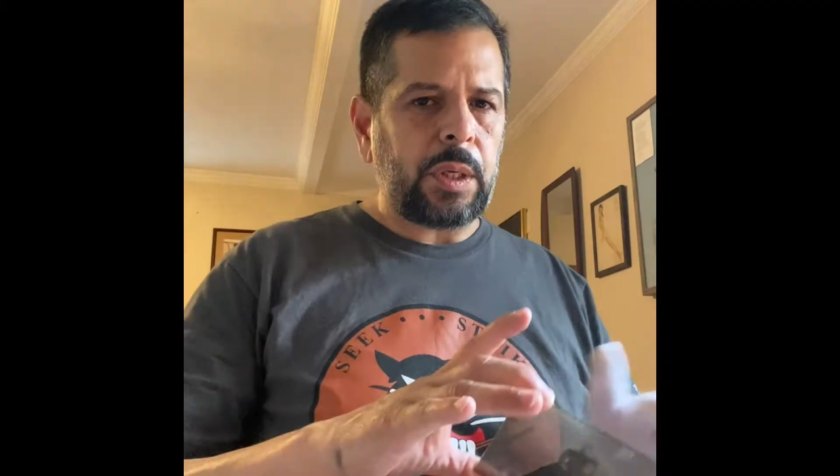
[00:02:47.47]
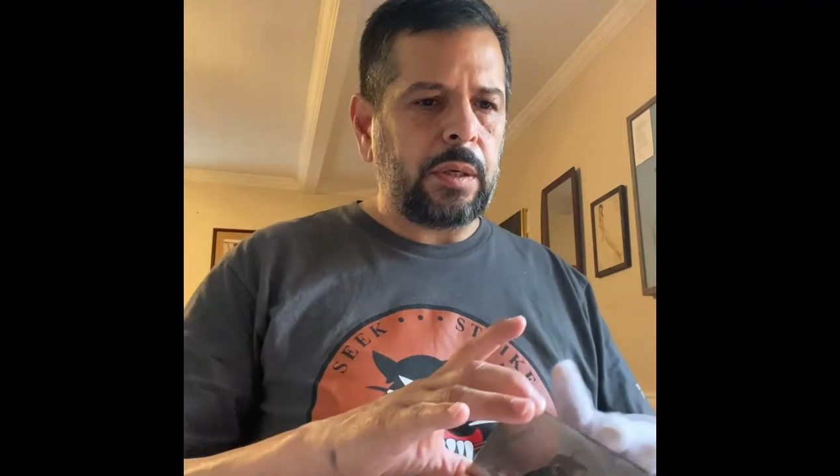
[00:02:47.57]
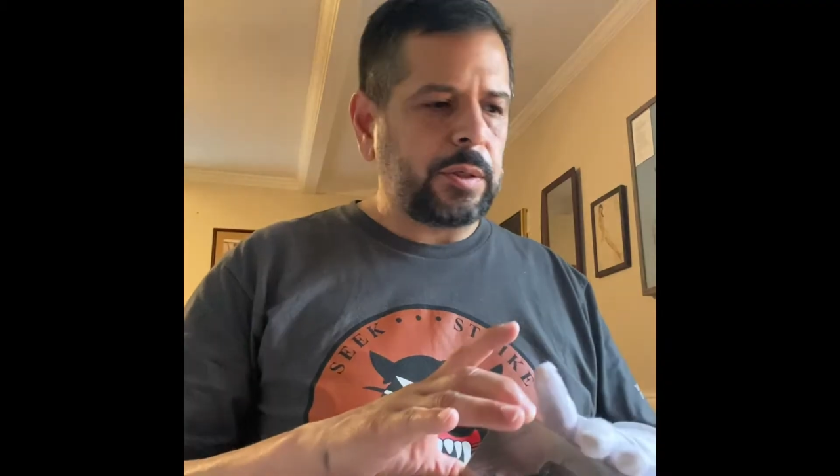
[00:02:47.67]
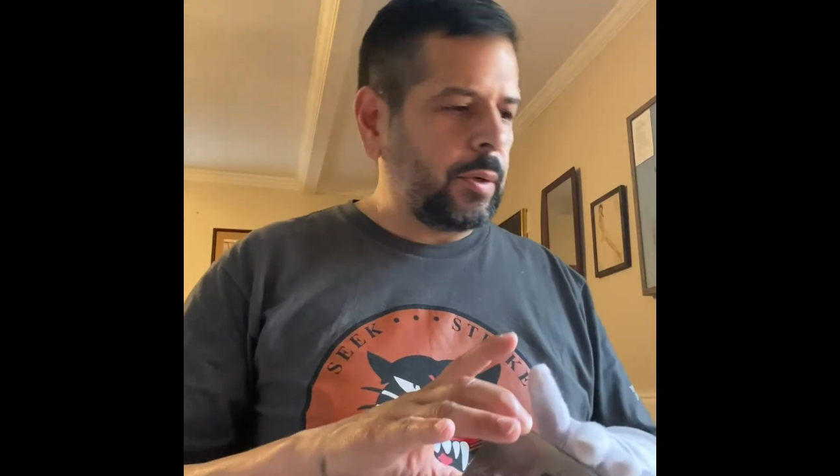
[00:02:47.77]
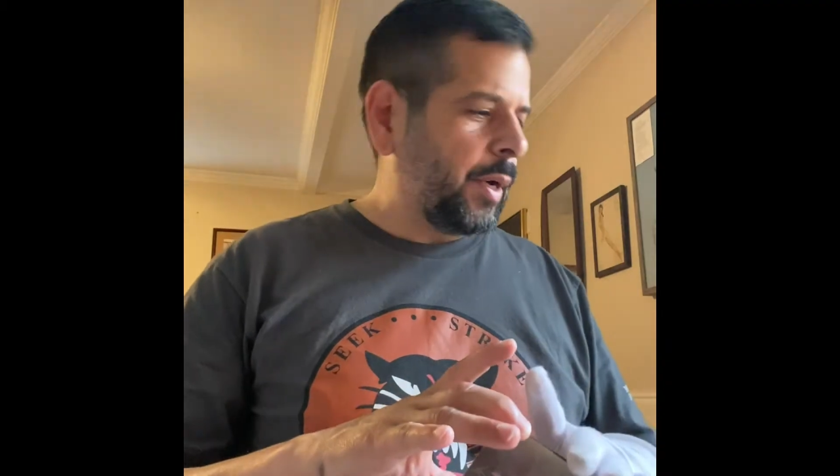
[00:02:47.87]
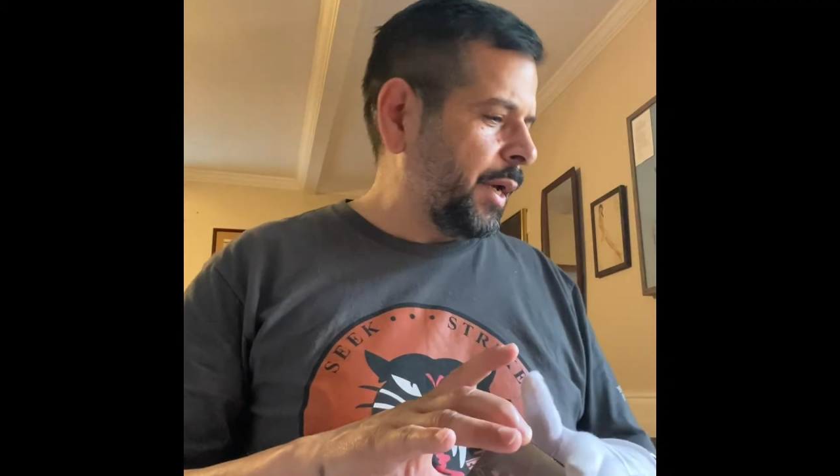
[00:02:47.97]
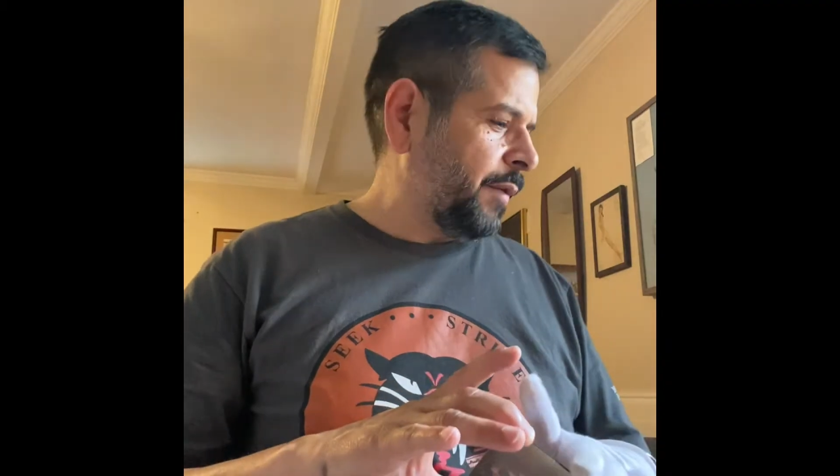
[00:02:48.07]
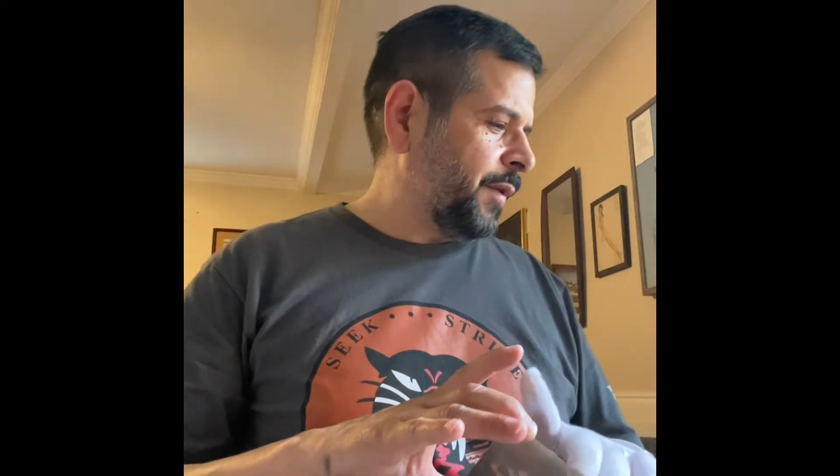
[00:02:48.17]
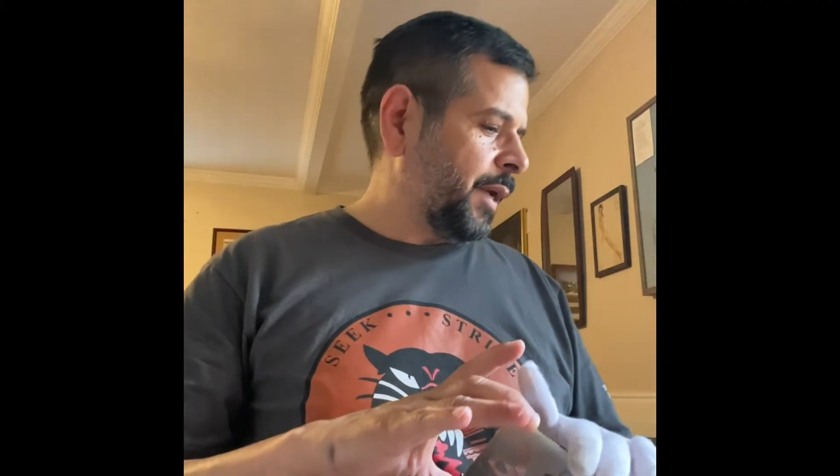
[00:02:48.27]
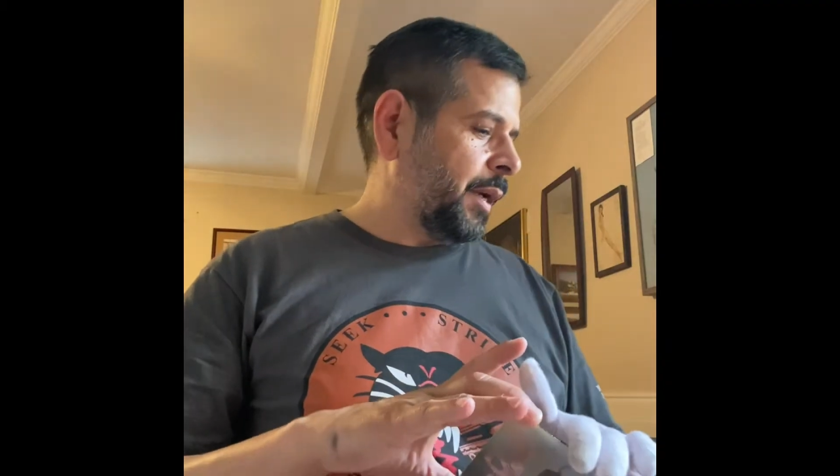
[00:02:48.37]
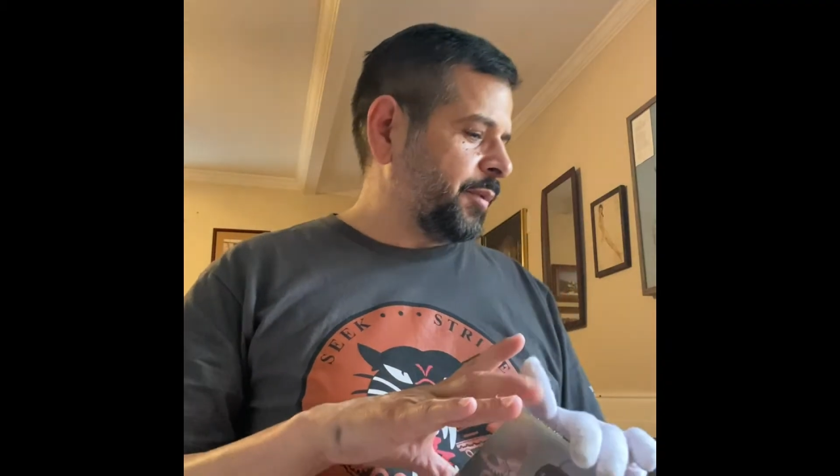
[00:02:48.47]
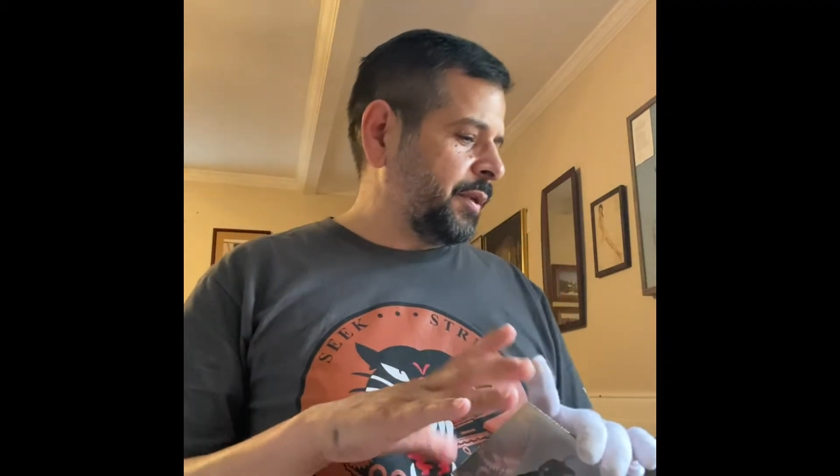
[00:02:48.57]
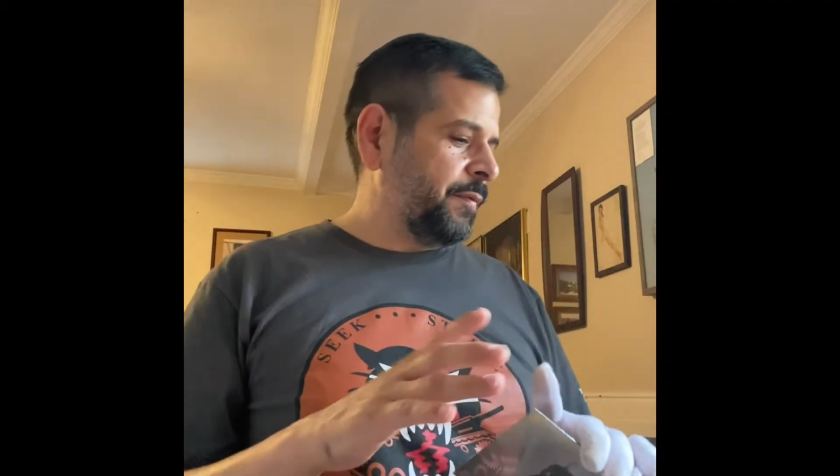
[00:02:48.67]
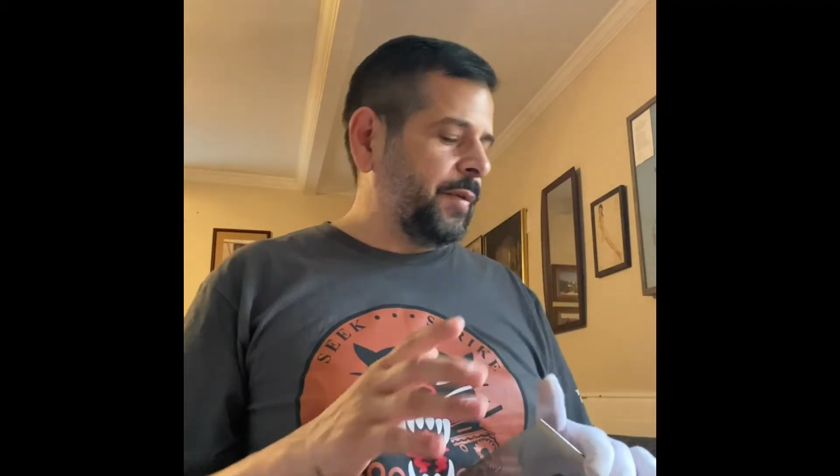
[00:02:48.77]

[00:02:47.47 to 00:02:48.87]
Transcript: So I have an Epson